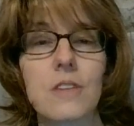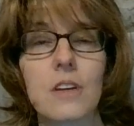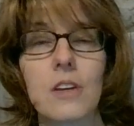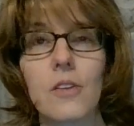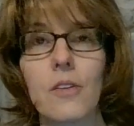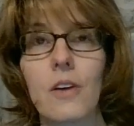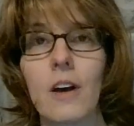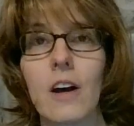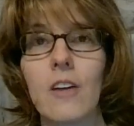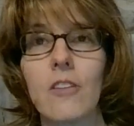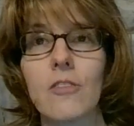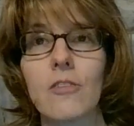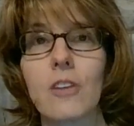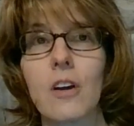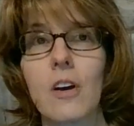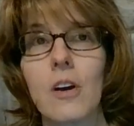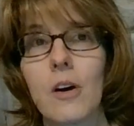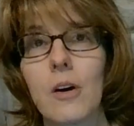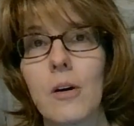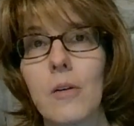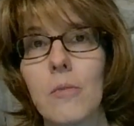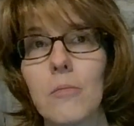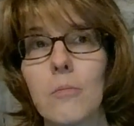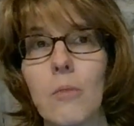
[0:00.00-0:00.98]
you have
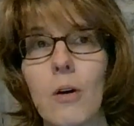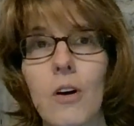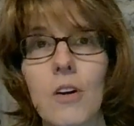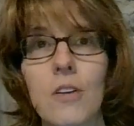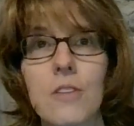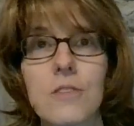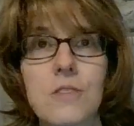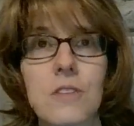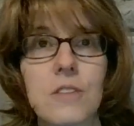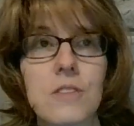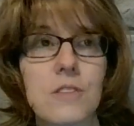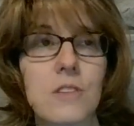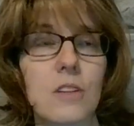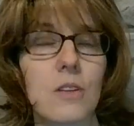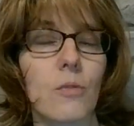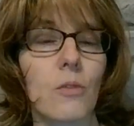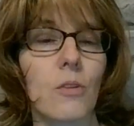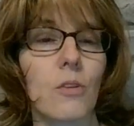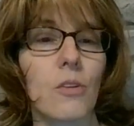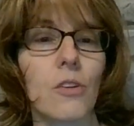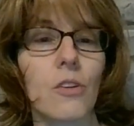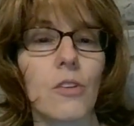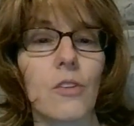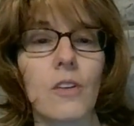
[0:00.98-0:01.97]
Mars at
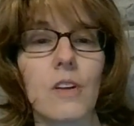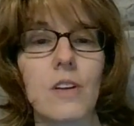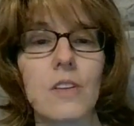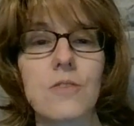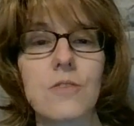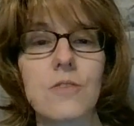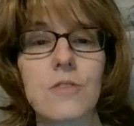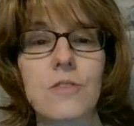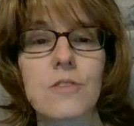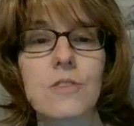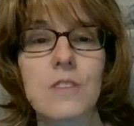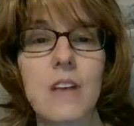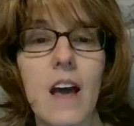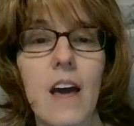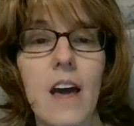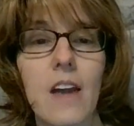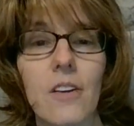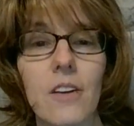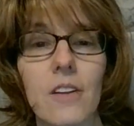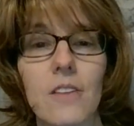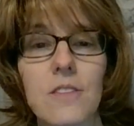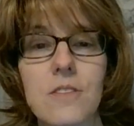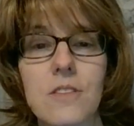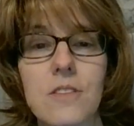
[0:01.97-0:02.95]
0 degrees or
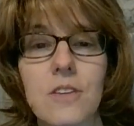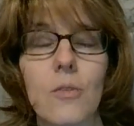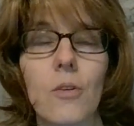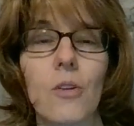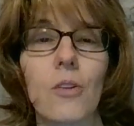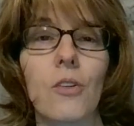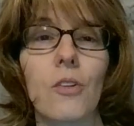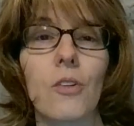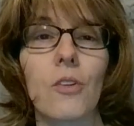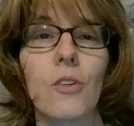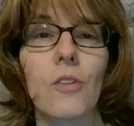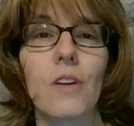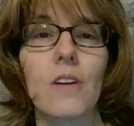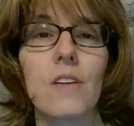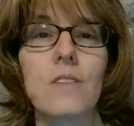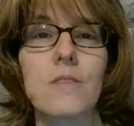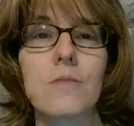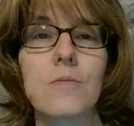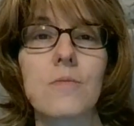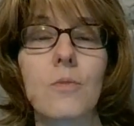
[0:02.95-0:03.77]
Saturn at 0 degrees.